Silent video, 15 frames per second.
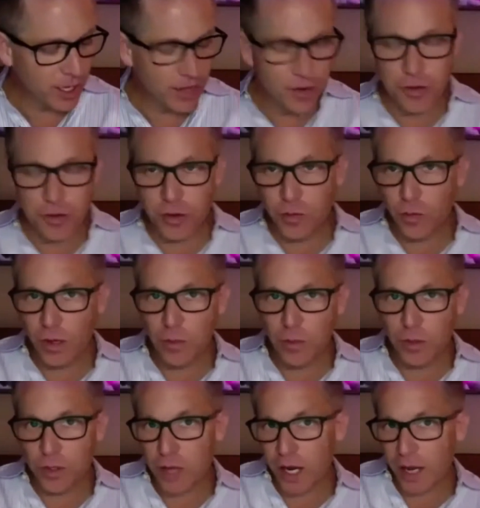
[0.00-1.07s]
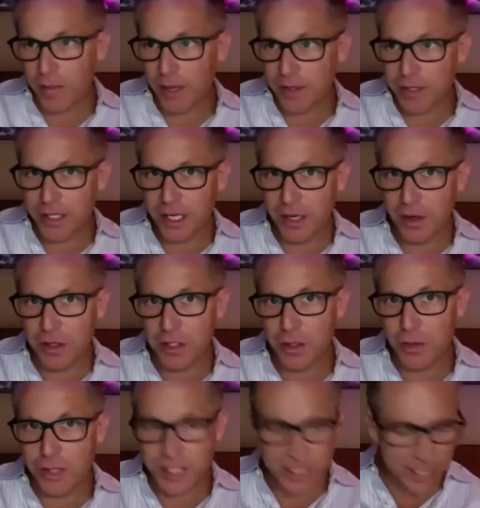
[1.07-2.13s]
And the third one we'll talk about today
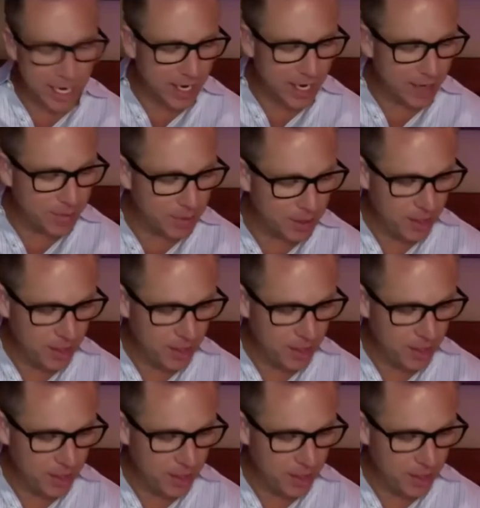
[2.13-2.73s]
also is time.